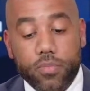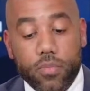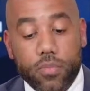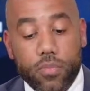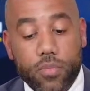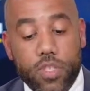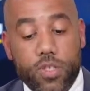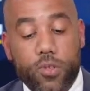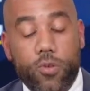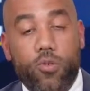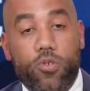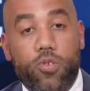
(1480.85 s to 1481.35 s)

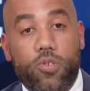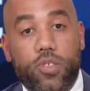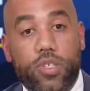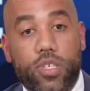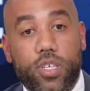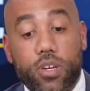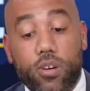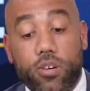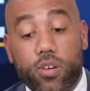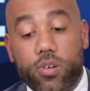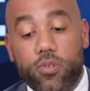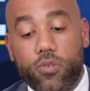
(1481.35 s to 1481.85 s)
Social
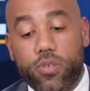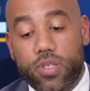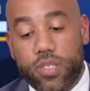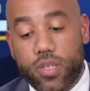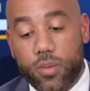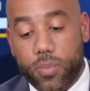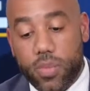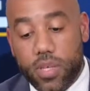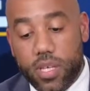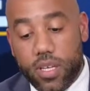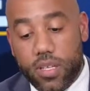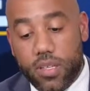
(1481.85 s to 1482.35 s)
Security
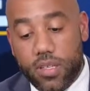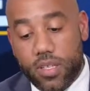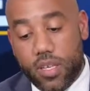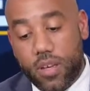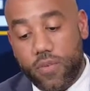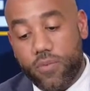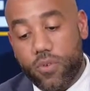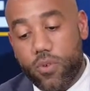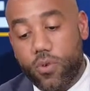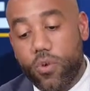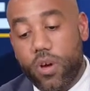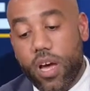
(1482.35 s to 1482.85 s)
recipients,
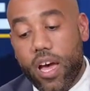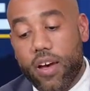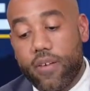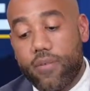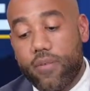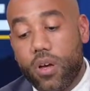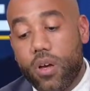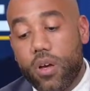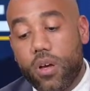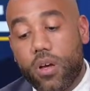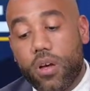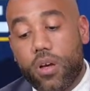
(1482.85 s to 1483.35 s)
if you have
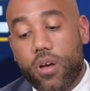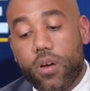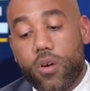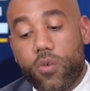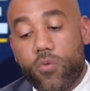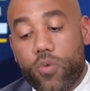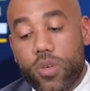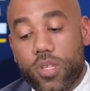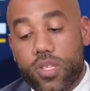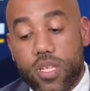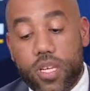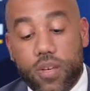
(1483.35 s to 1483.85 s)

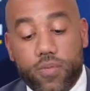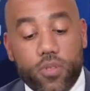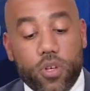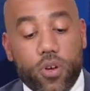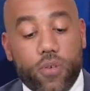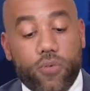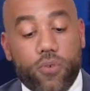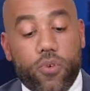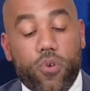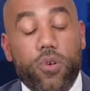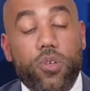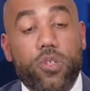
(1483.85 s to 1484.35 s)
received your
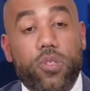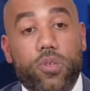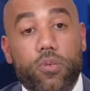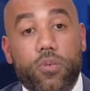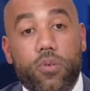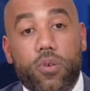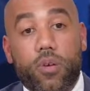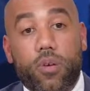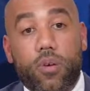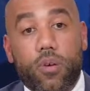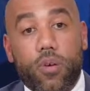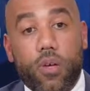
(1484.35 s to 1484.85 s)
first
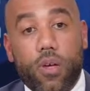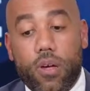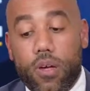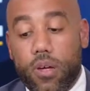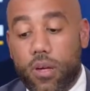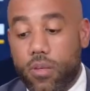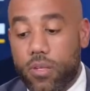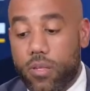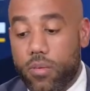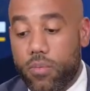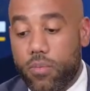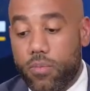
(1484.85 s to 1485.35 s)

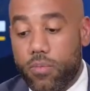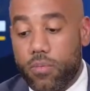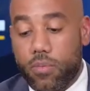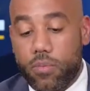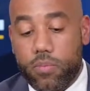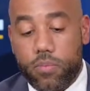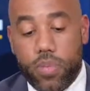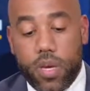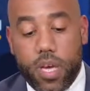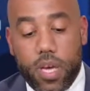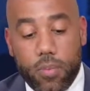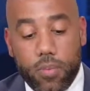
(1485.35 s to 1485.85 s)

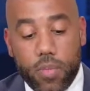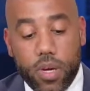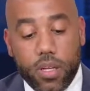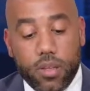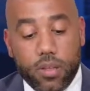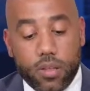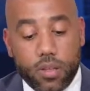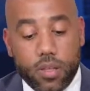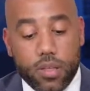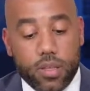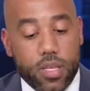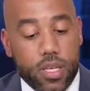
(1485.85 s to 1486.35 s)
payment,
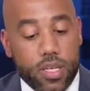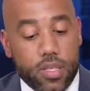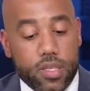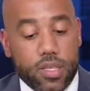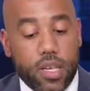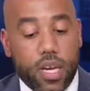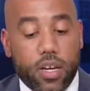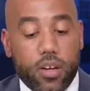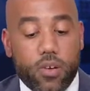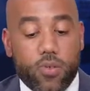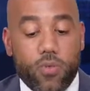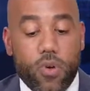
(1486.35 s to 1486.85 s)
this
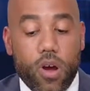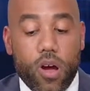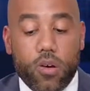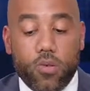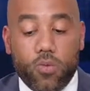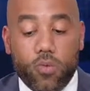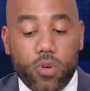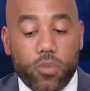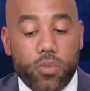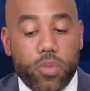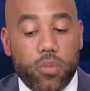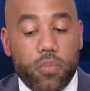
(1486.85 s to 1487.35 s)
second
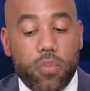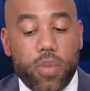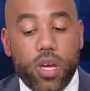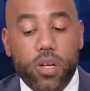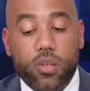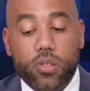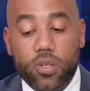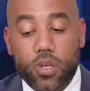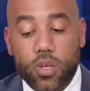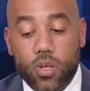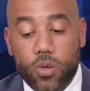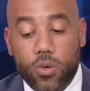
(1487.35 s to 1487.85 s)
round will be
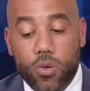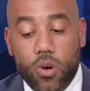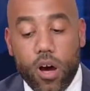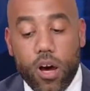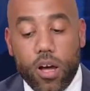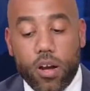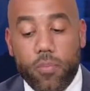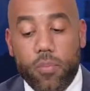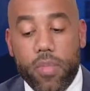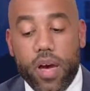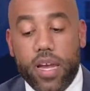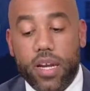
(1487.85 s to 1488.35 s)
mailed to you
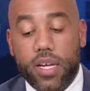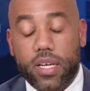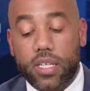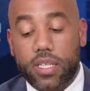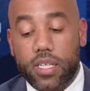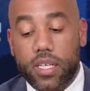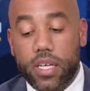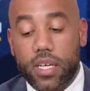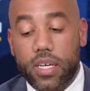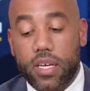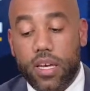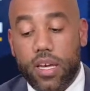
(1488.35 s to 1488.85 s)

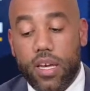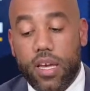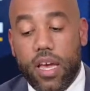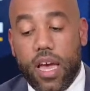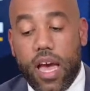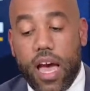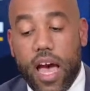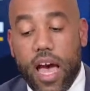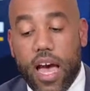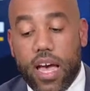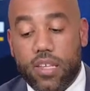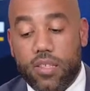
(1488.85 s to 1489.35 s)
automatically,
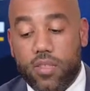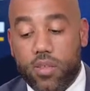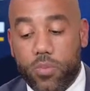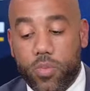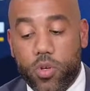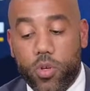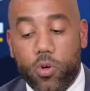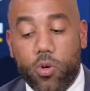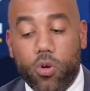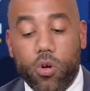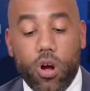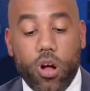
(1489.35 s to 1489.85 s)
as the
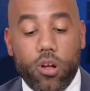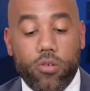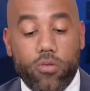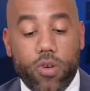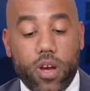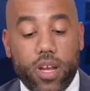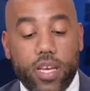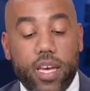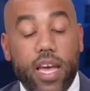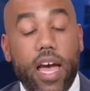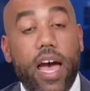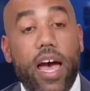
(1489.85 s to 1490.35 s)
Bureau
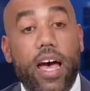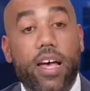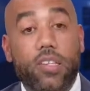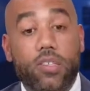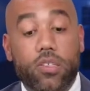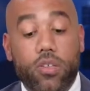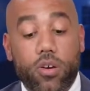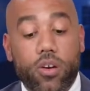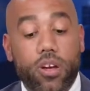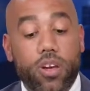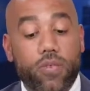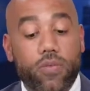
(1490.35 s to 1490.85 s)
already has
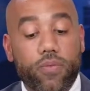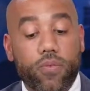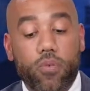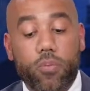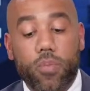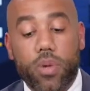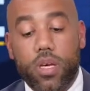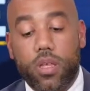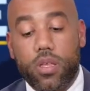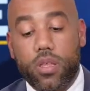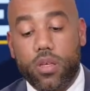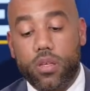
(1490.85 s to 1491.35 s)
your
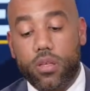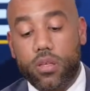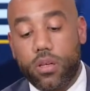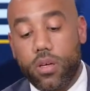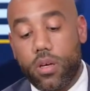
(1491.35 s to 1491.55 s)
information.